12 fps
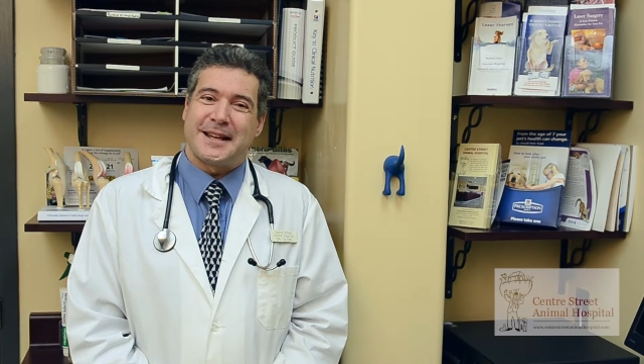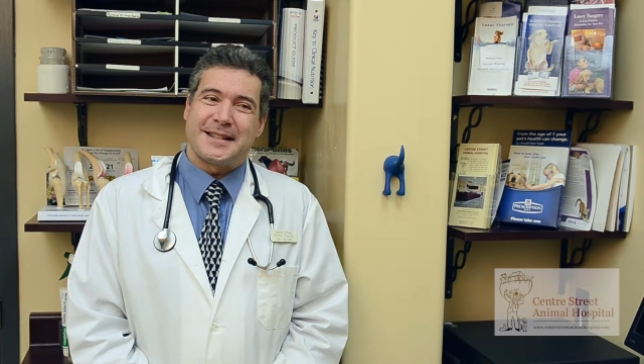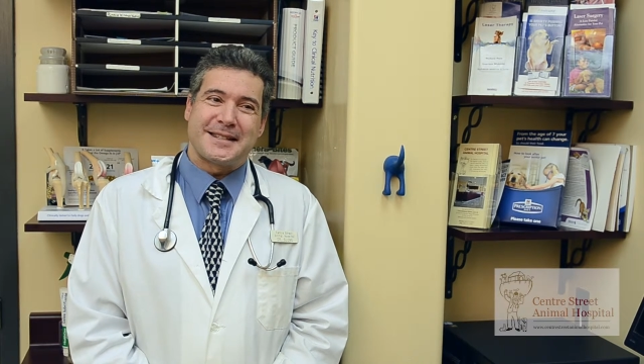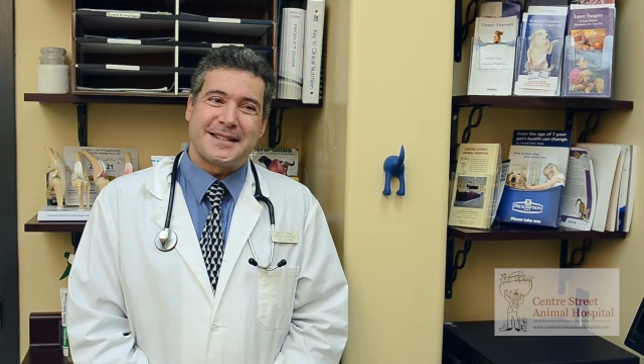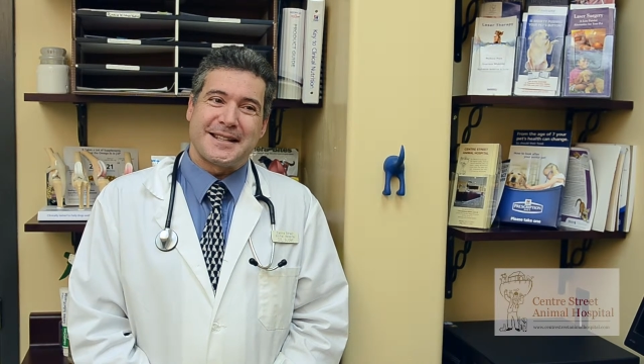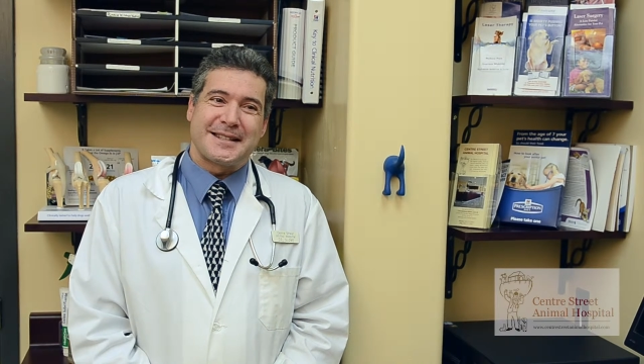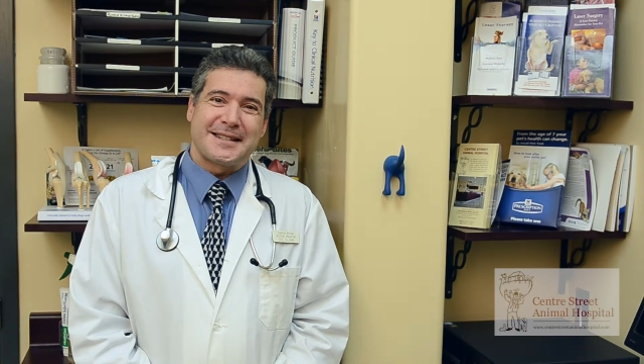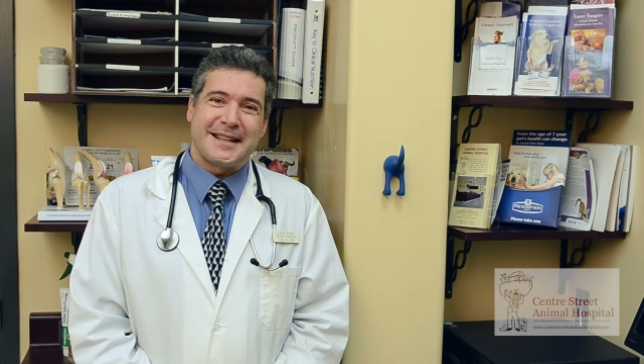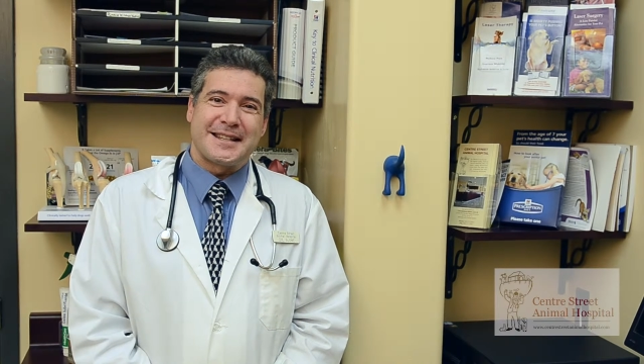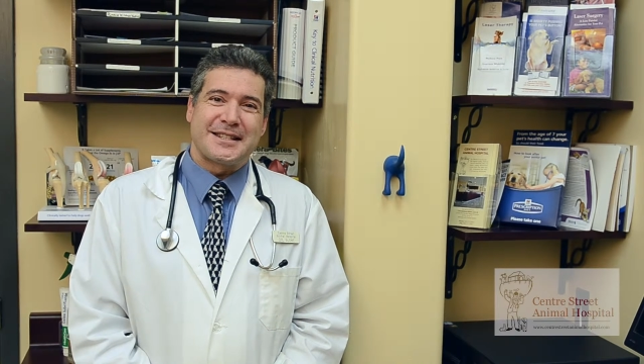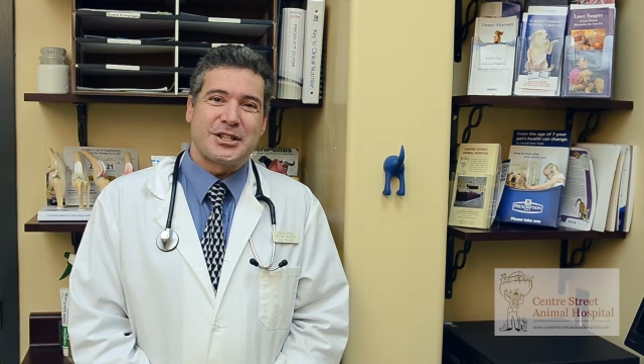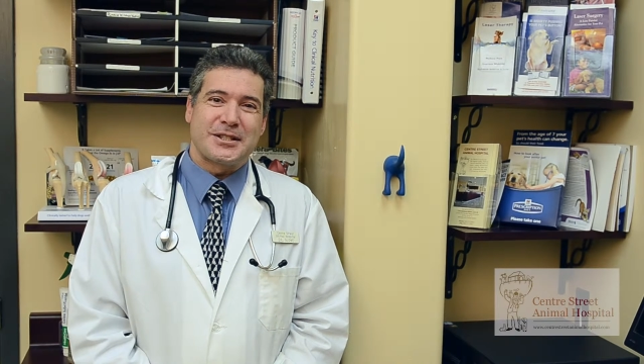
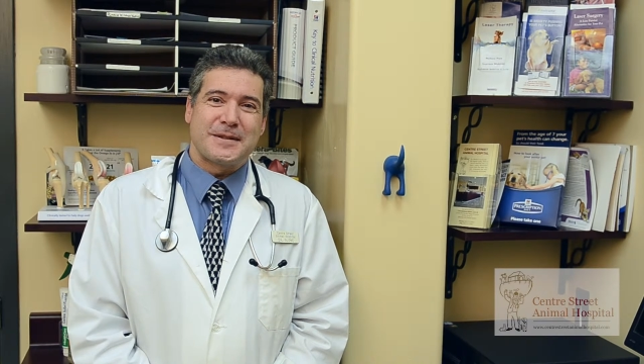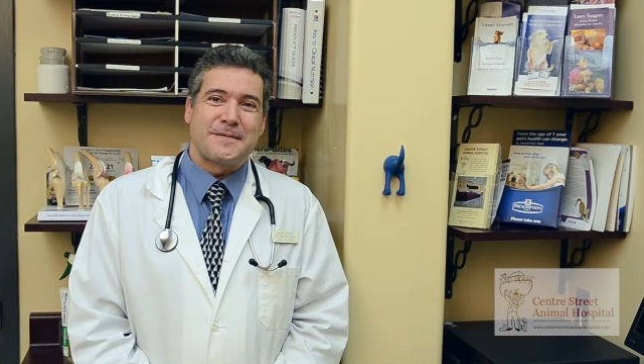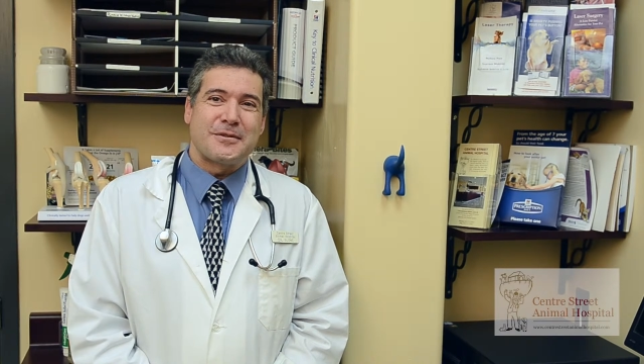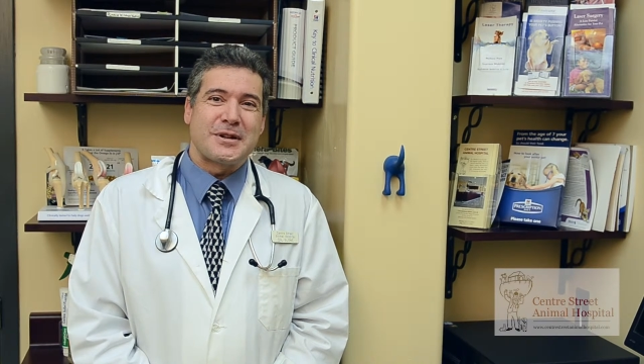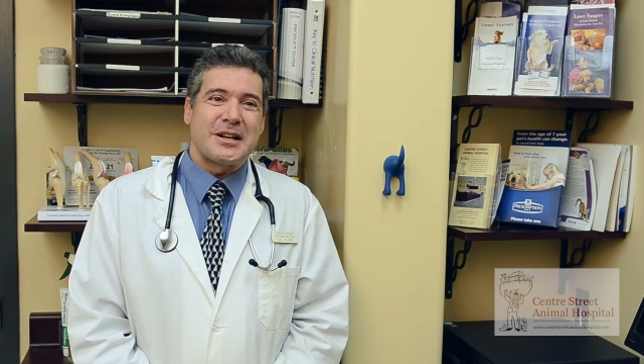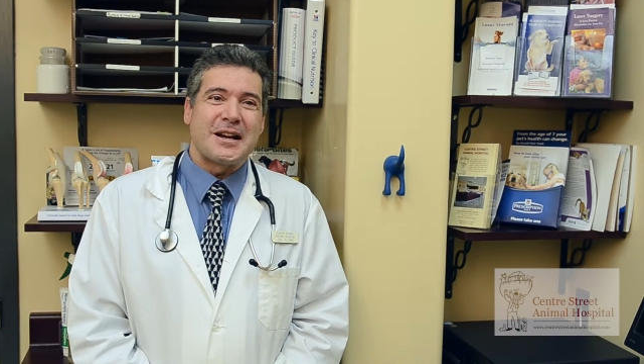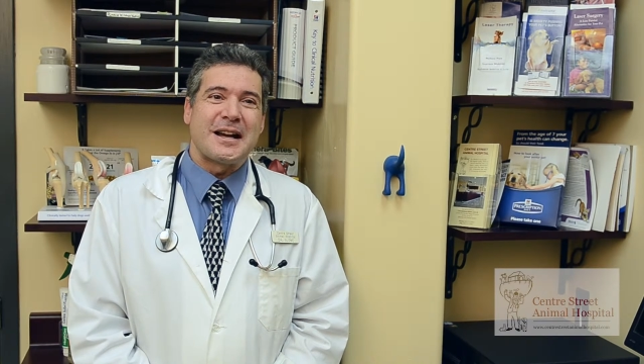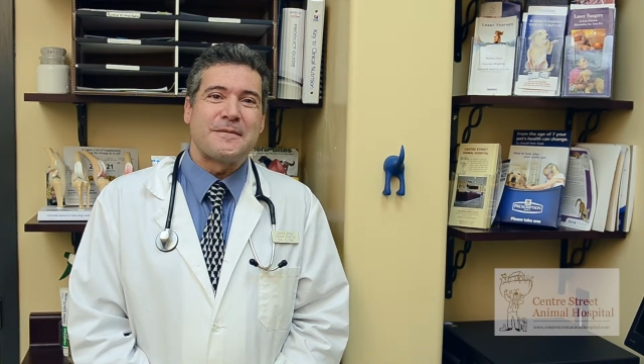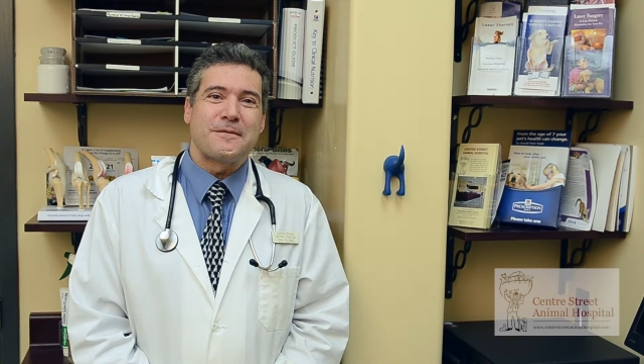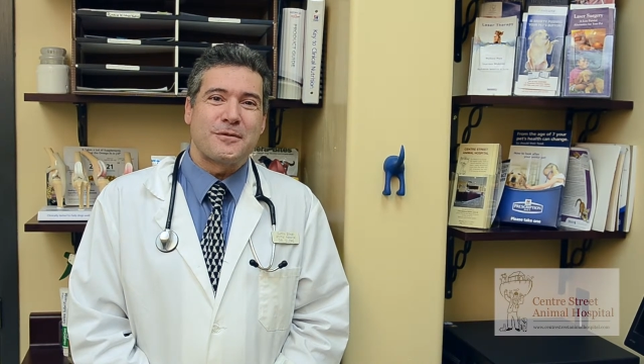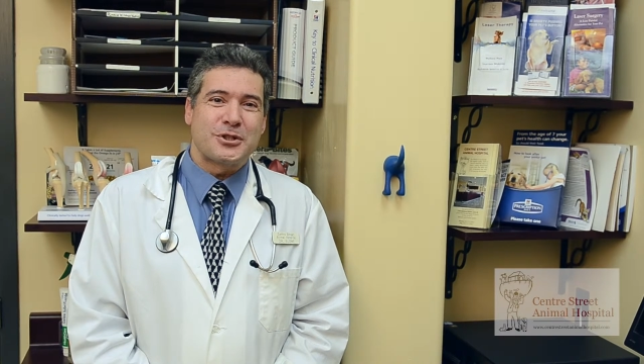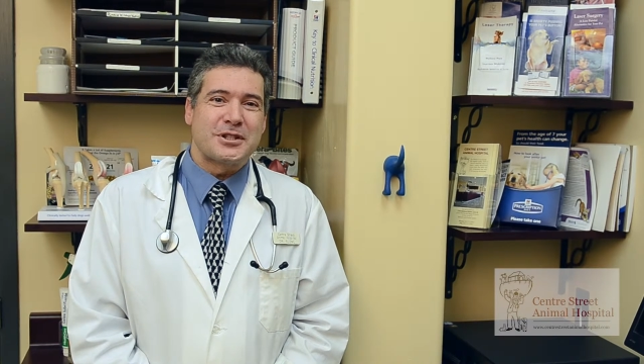it's just a very
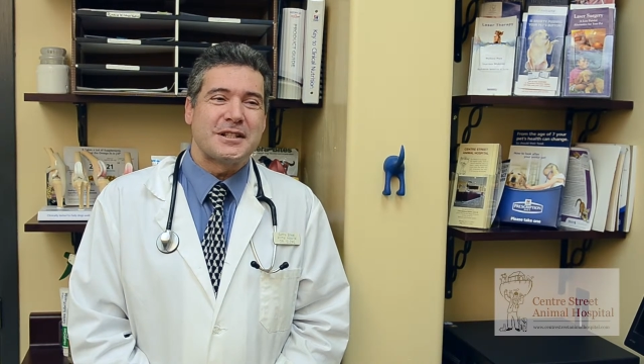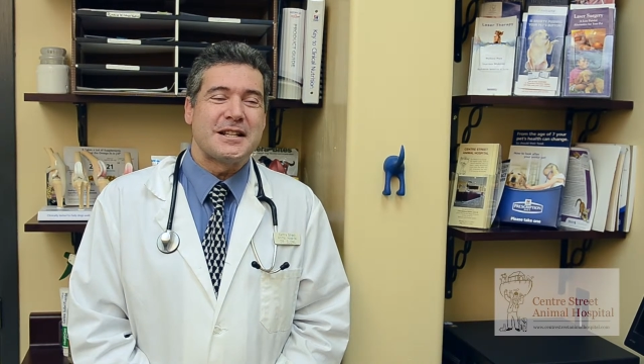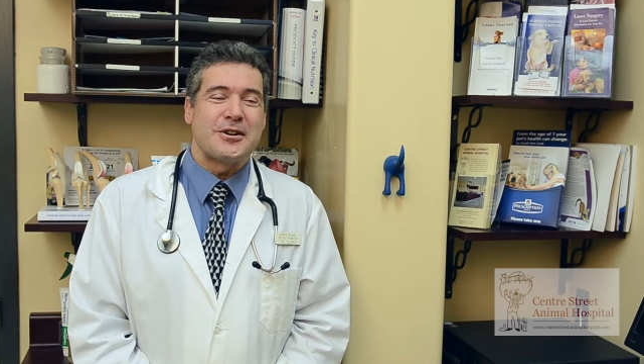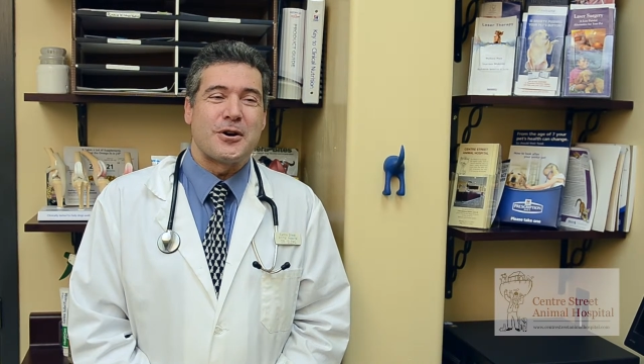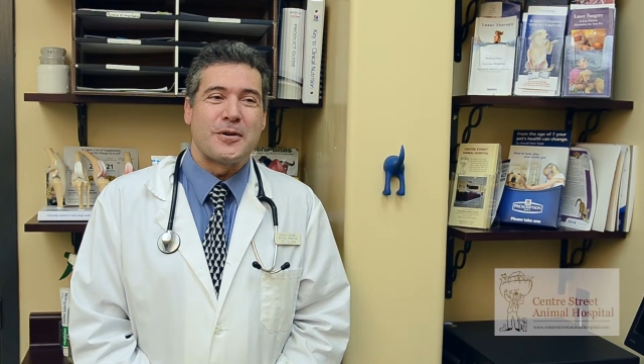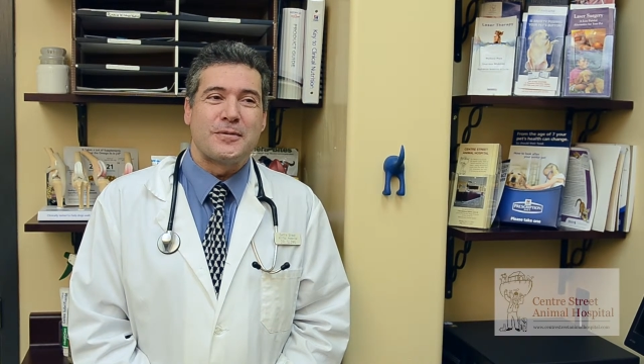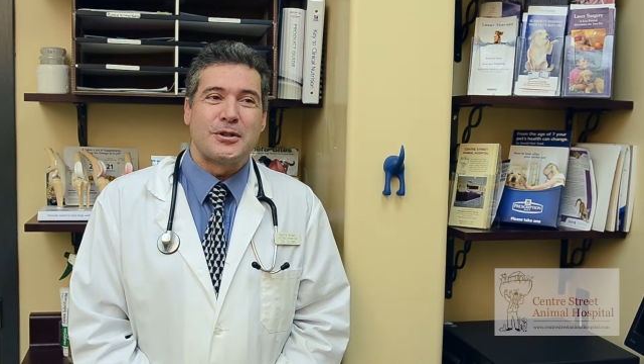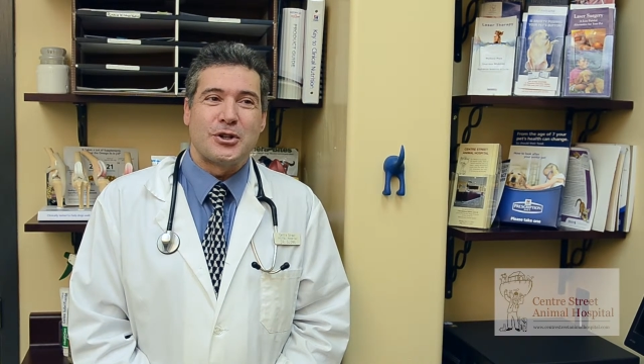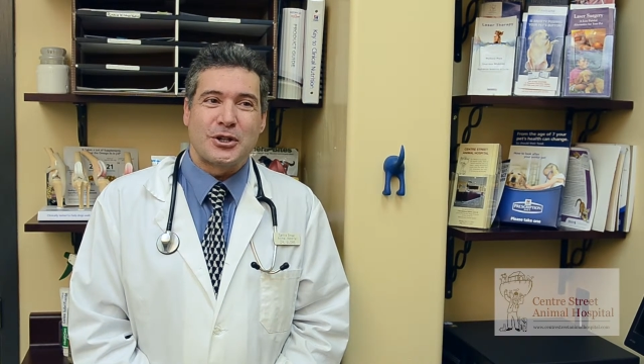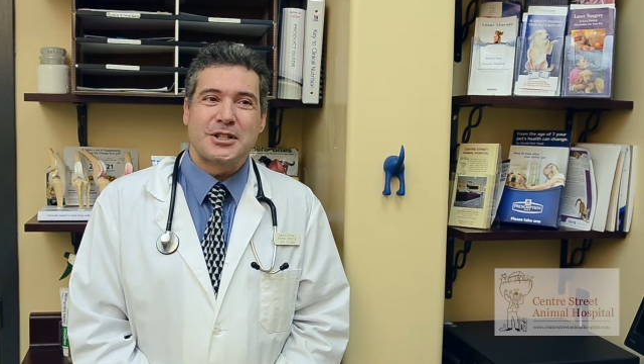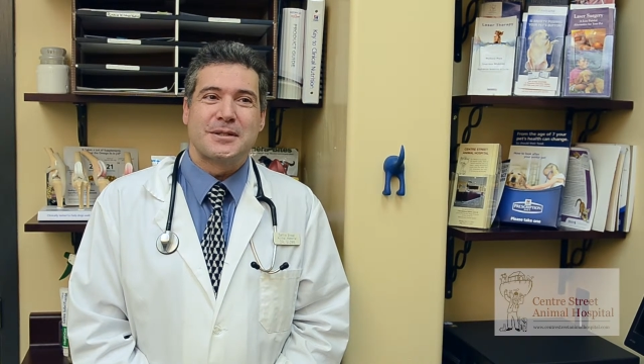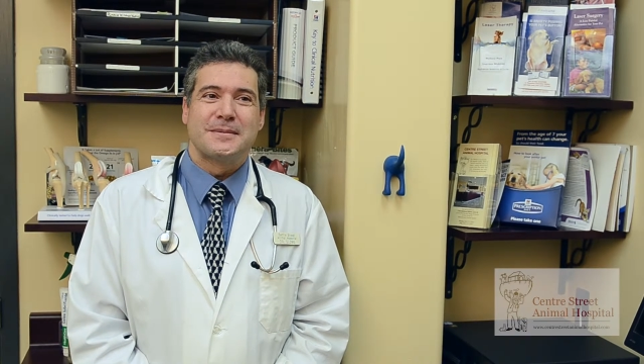unfortunately
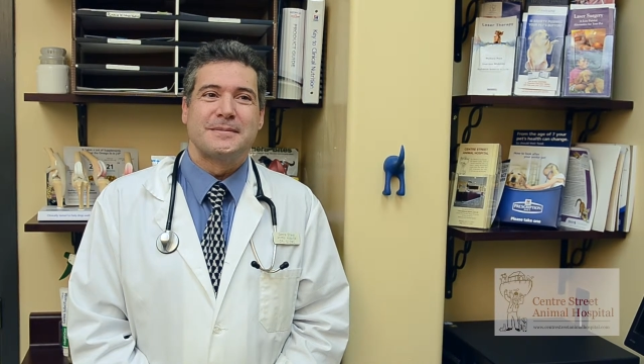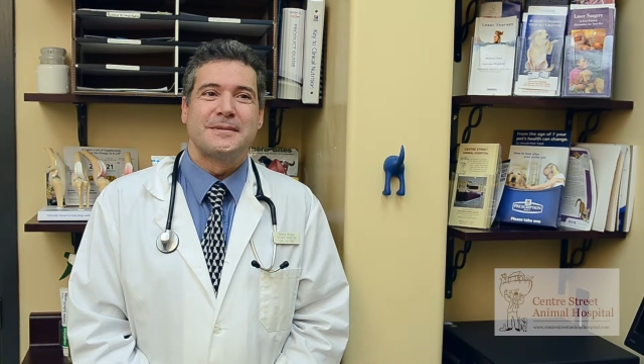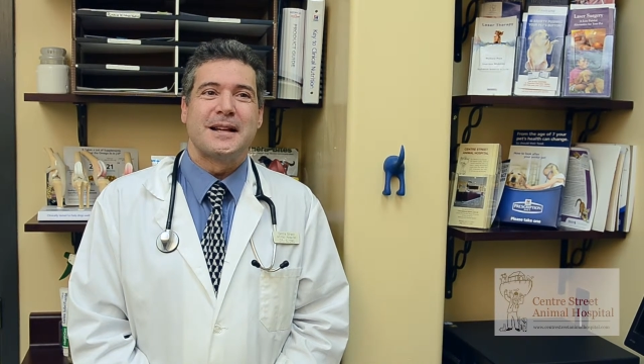overlooked